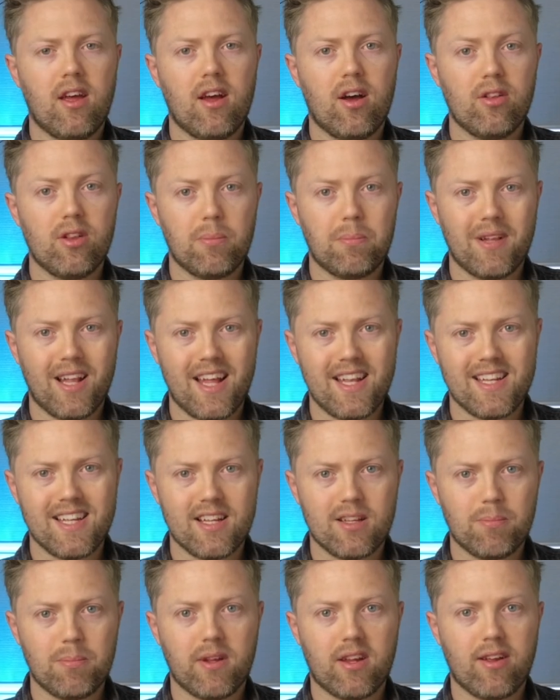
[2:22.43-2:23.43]
on the
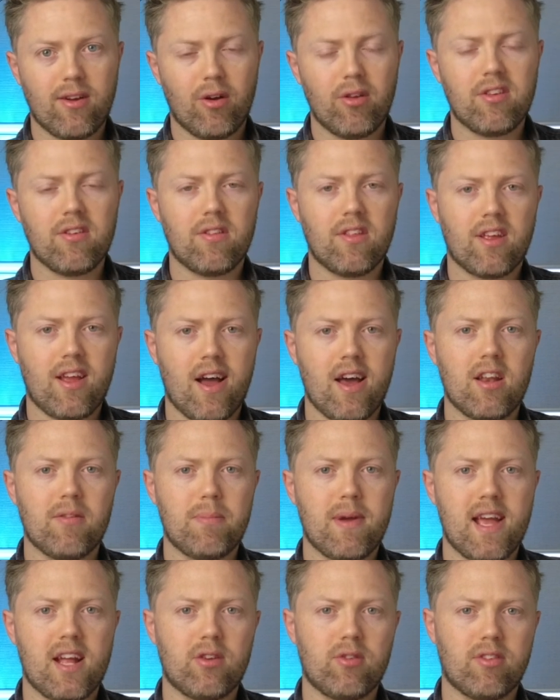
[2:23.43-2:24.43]
planet because of the kind of
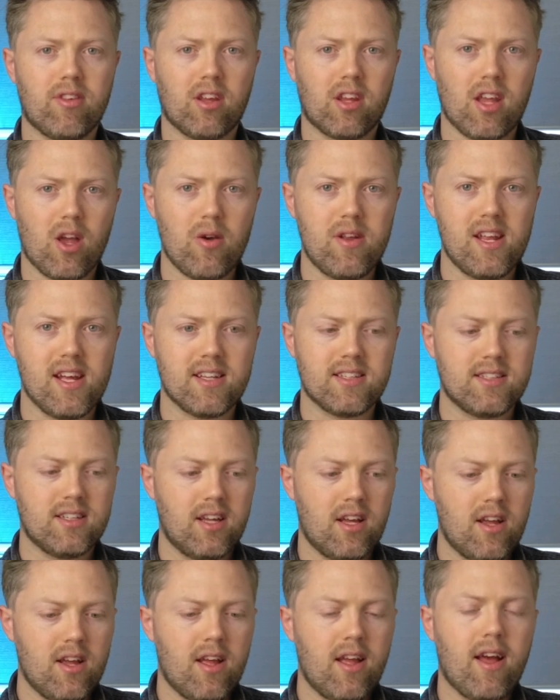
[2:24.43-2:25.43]
batteries that go in it.
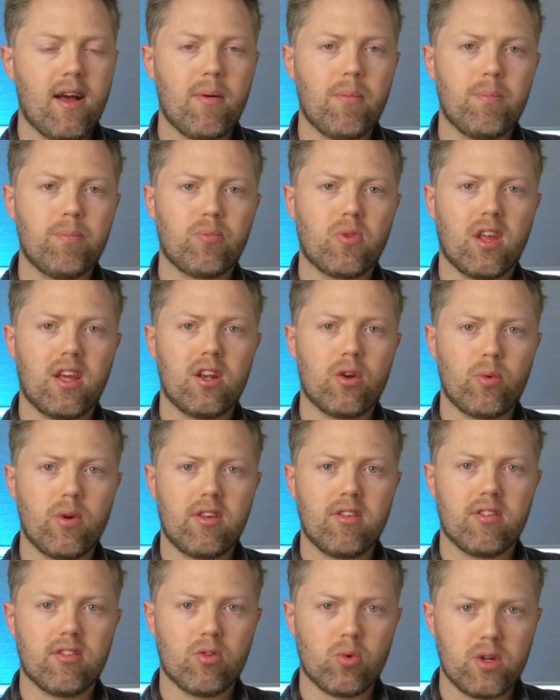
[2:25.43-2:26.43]
In a
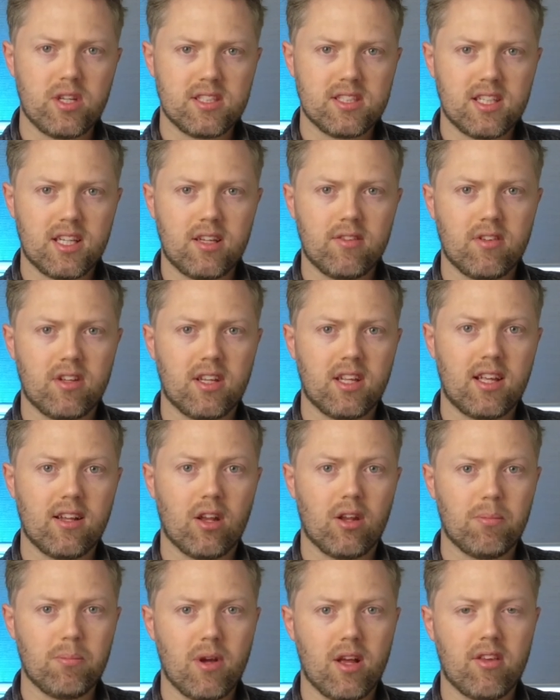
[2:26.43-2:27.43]
recent tweet, even
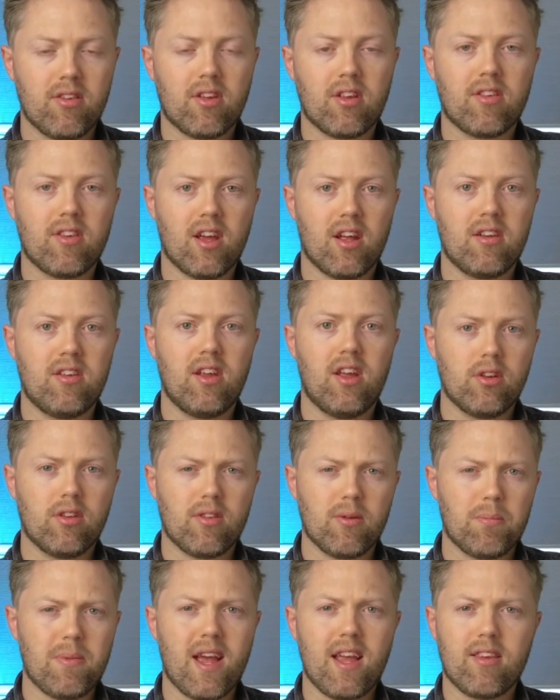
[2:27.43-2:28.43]
Elon Musk said
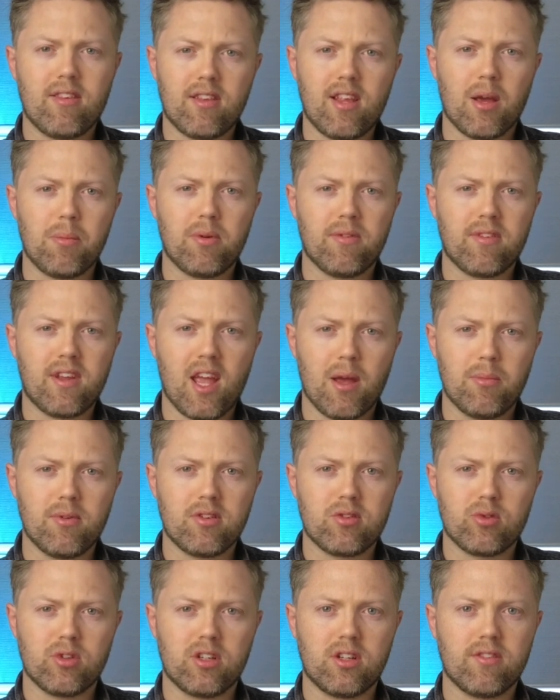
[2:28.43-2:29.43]
the best type of
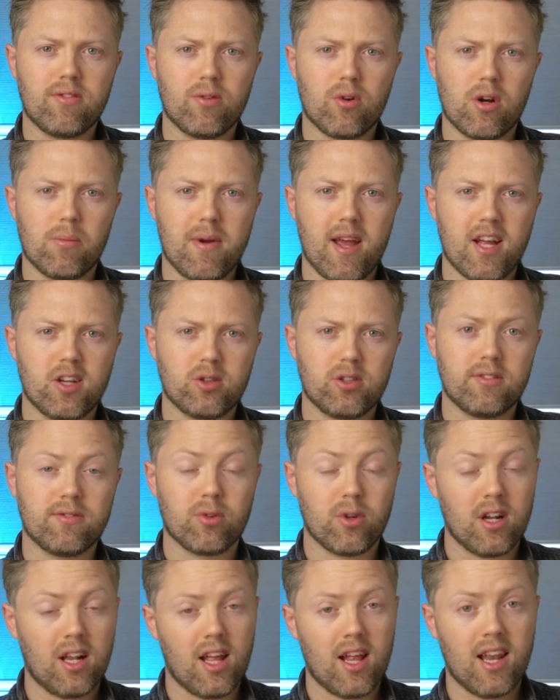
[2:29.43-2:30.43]
chemistry for a battery
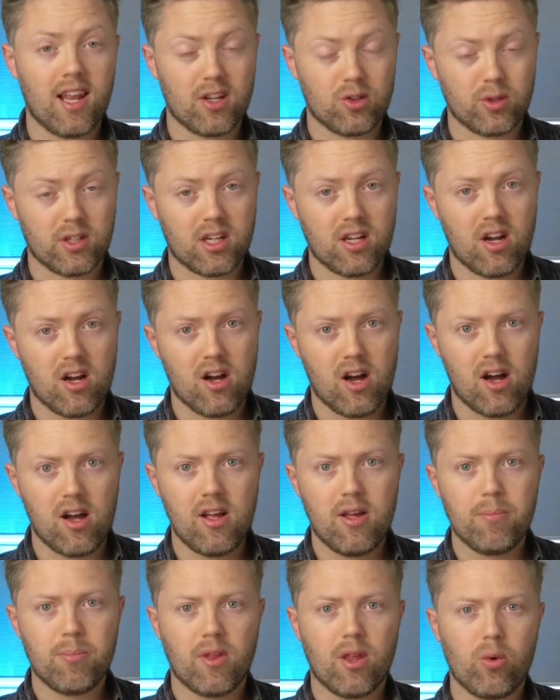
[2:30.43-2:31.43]
for an electric car
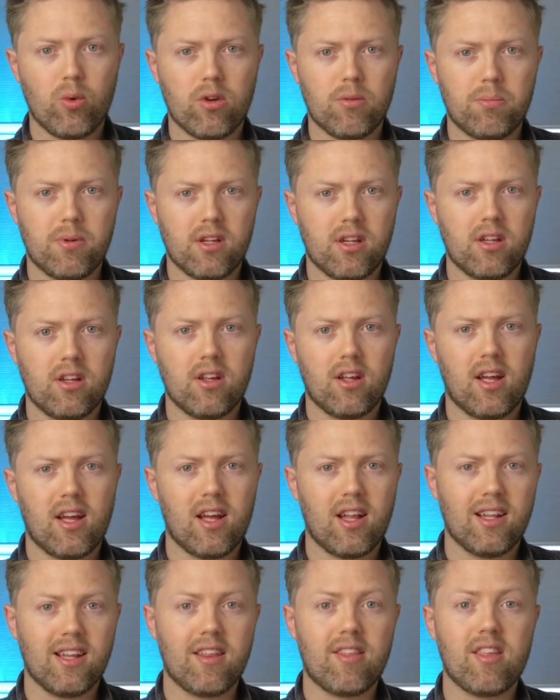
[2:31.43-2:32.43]
would be
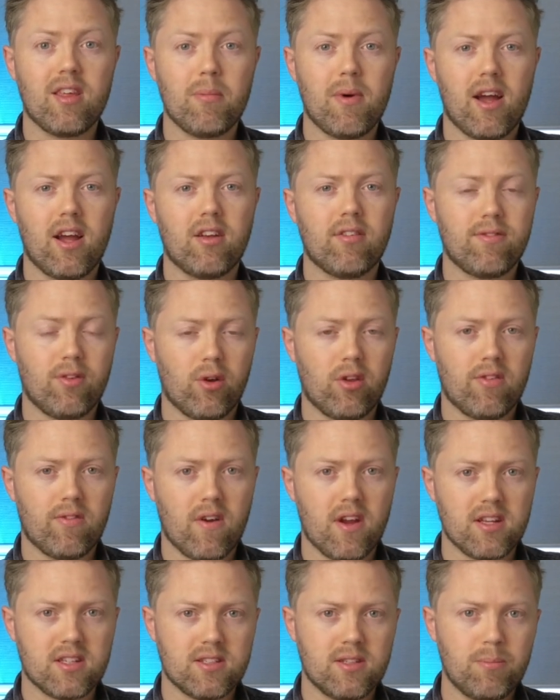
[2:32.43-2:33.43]
lithium iron
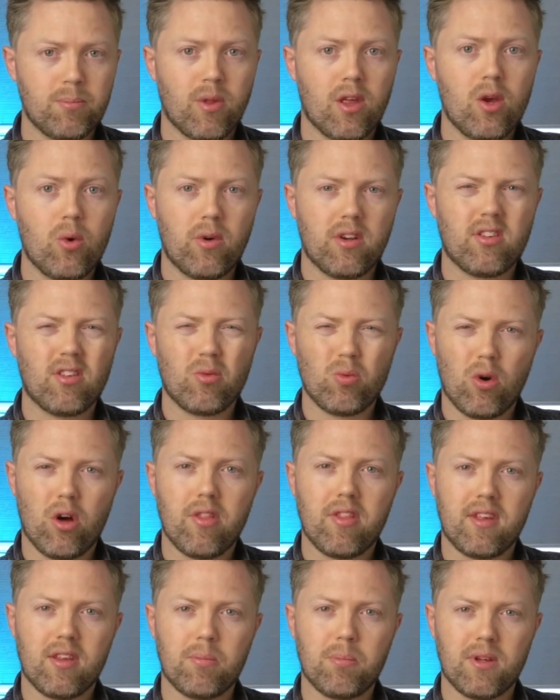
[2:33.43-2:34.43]
phosphate, which is what
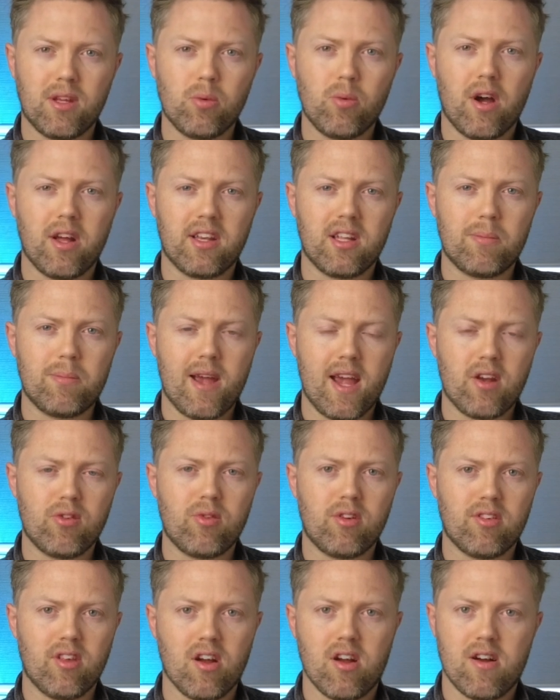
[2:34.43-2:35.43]
these BYD
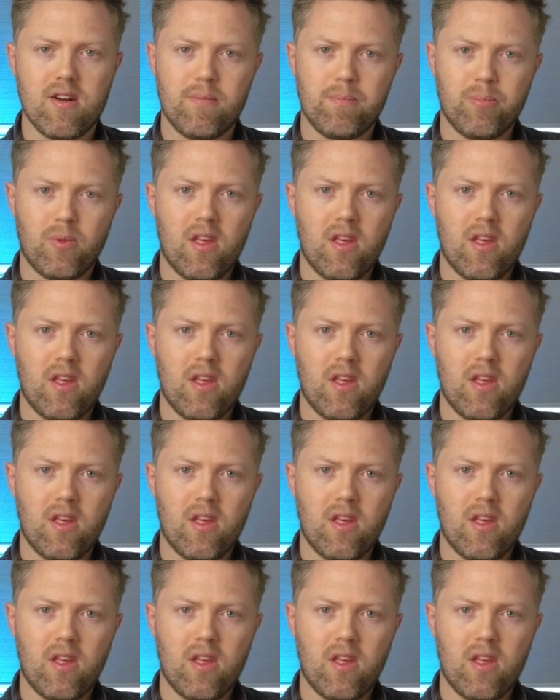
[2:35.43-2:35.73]
batteries are,